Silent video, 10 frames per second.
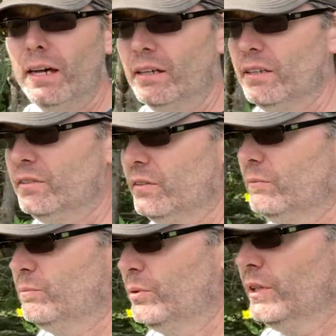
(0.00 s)
It's a
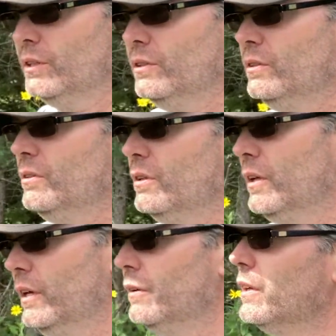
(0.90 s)
pretty good
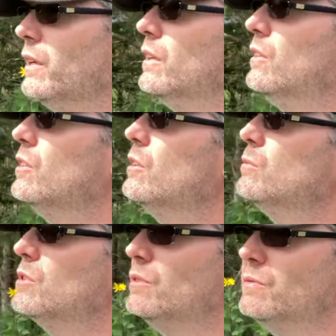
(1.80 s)
area in terms
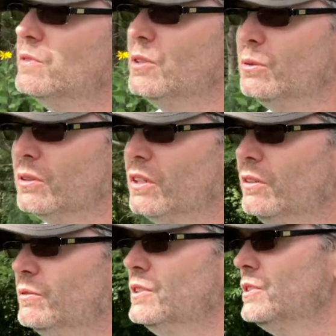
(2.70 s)
of solar
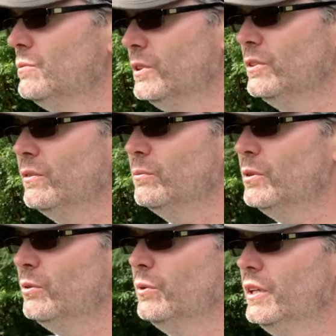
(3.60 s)
coverage. We do have a bit
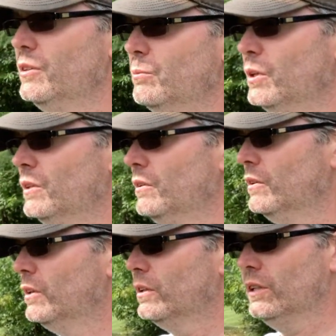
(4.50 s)
of wind, but
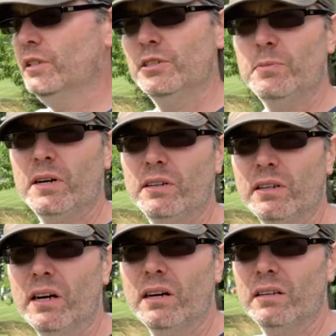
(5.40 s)
luckily this part of the
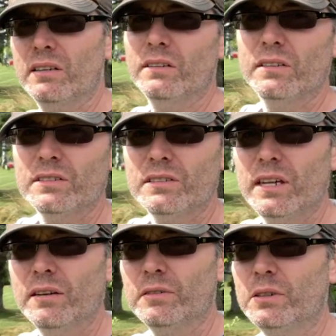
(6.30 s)
garden doesn't
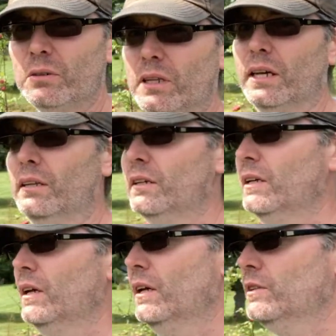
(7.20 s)
have a whole lot.
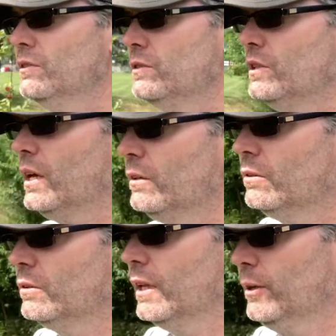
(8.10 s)
So there's not a
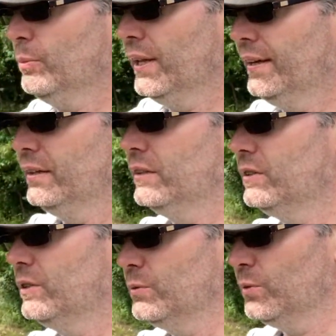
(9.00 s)
whole lot of planning in
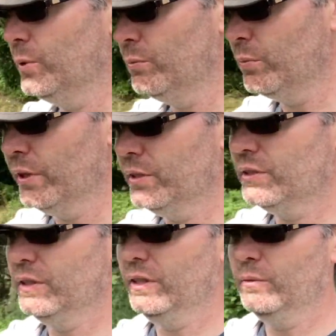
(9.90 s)
terms of windbreaks
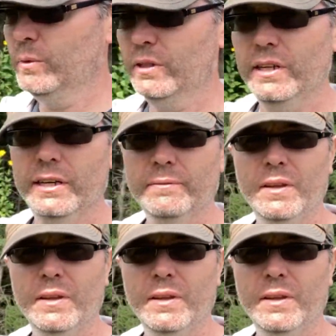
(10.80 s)
and whatnot.